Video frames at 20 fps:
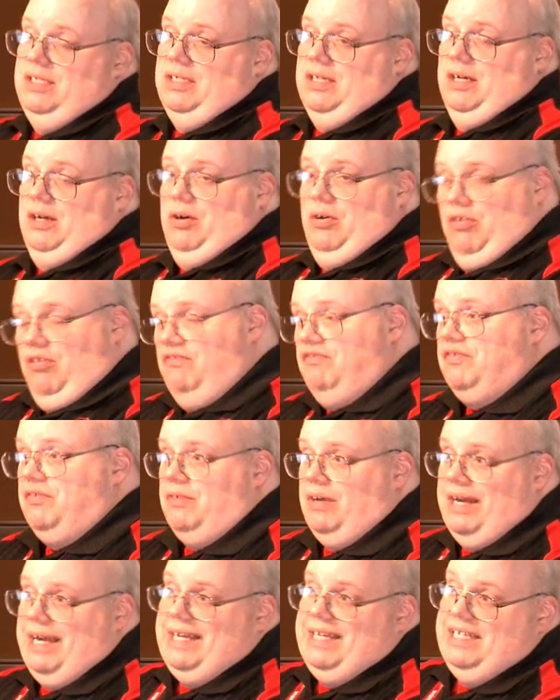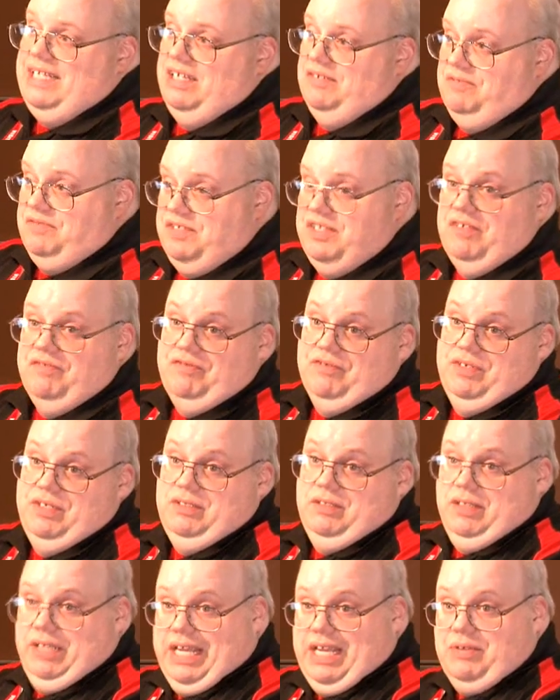a whole variety of different
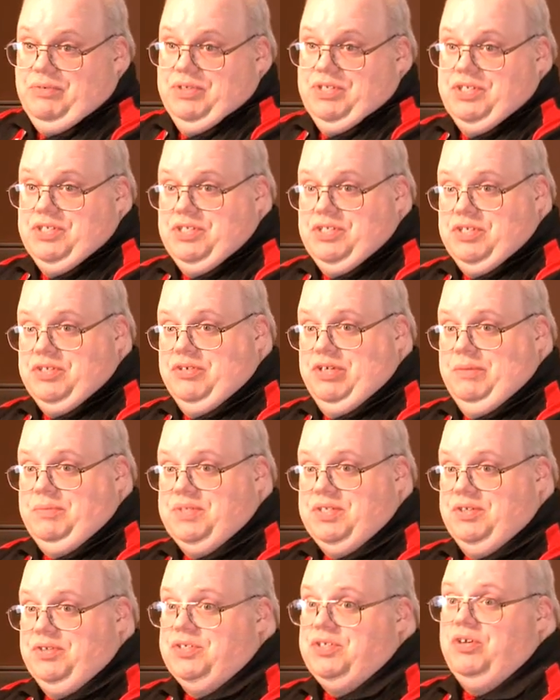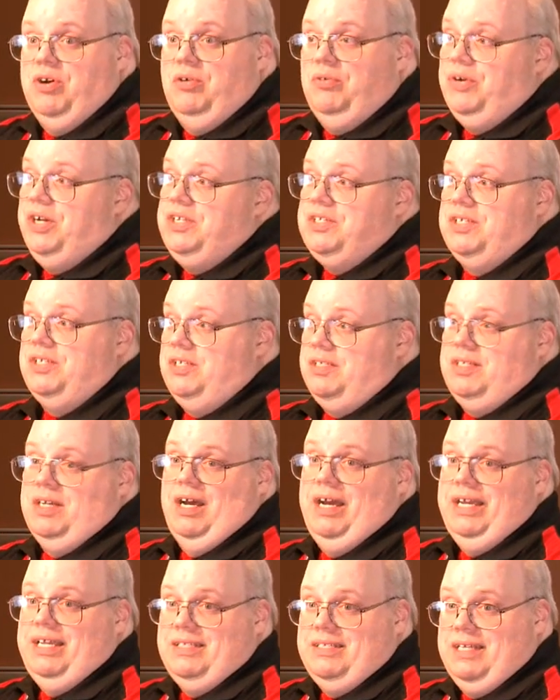languages and scripts. There's no reason to
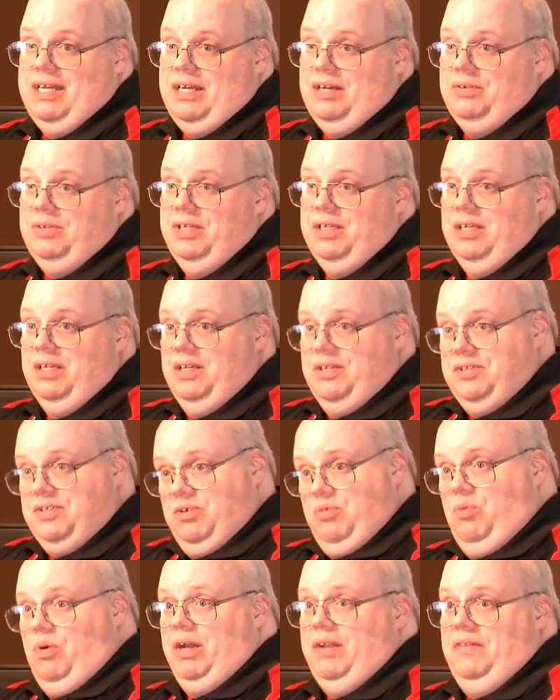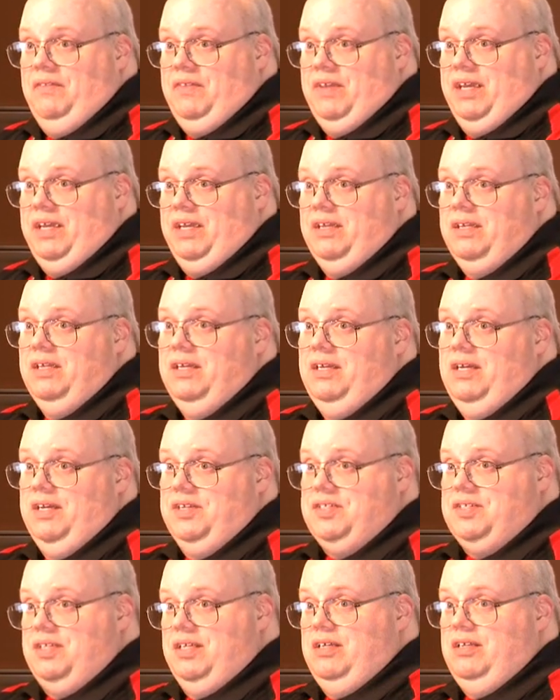tie it down to one thing. A
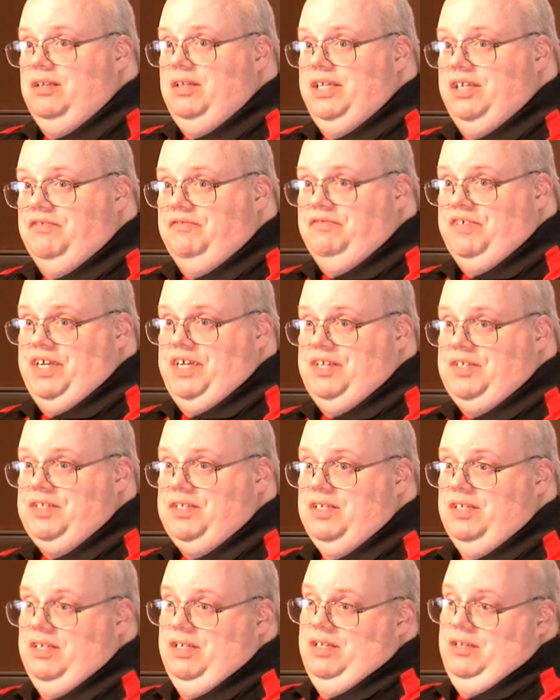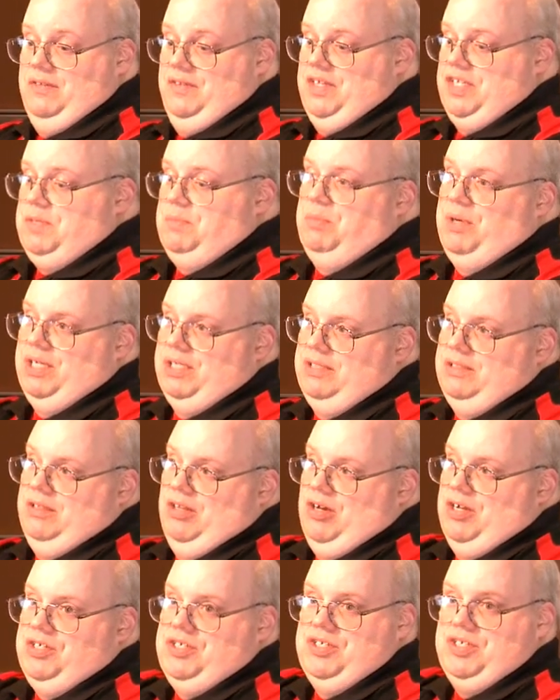single interface, this button
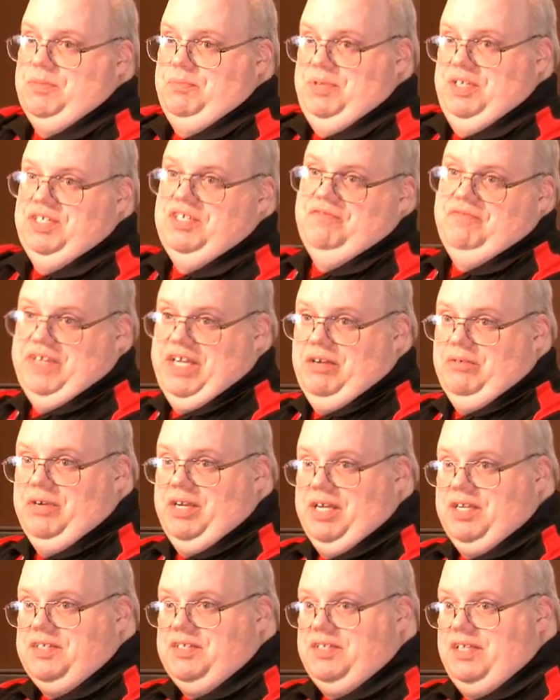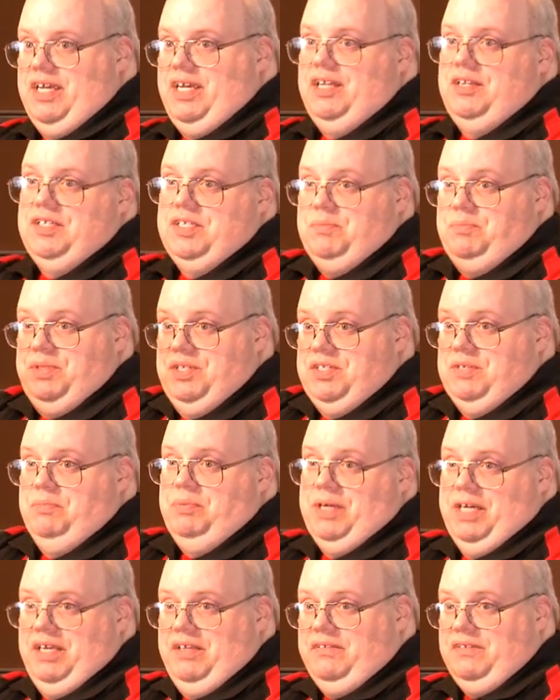launches a piece of ARexx, that is a piece of
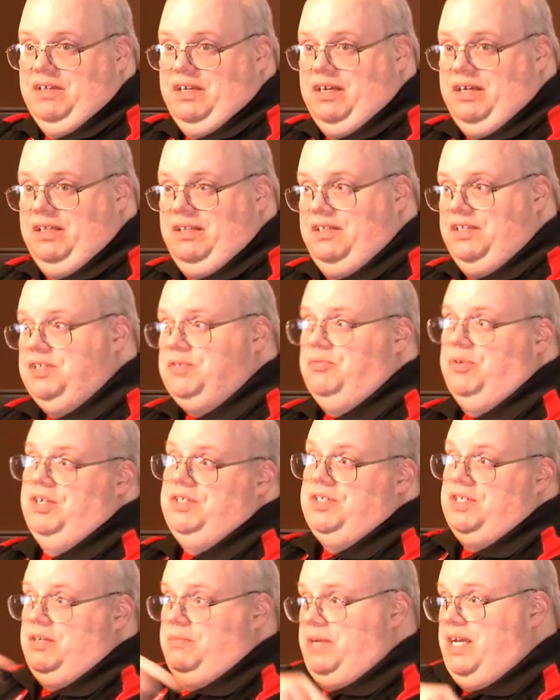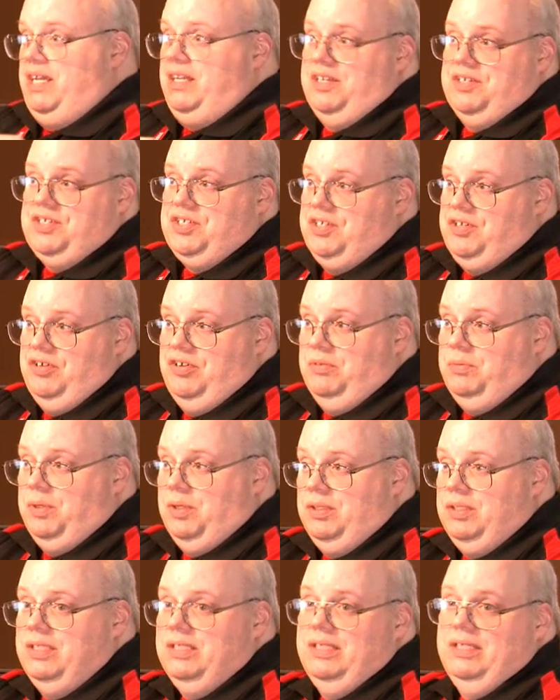Python, this runs a command
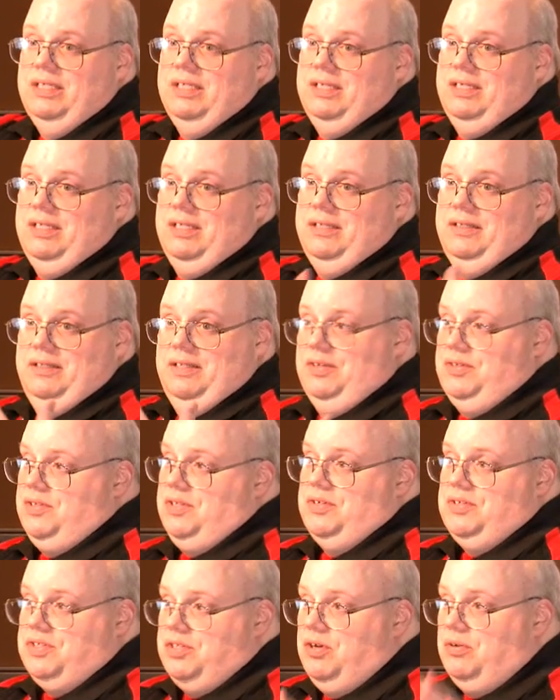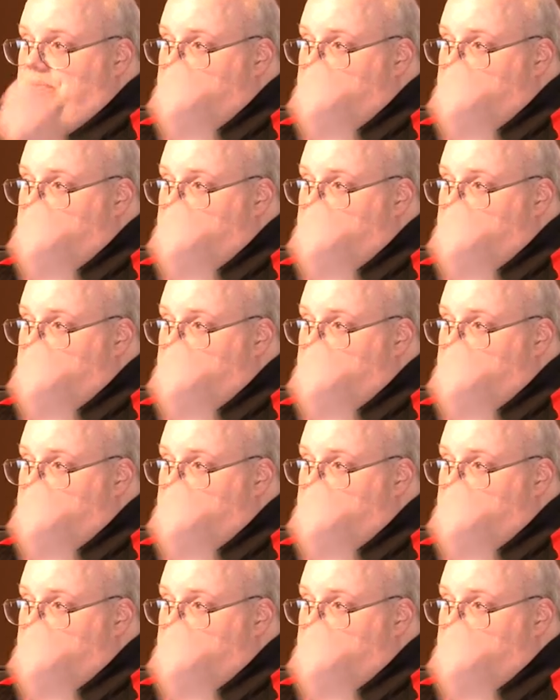executable, there, there's no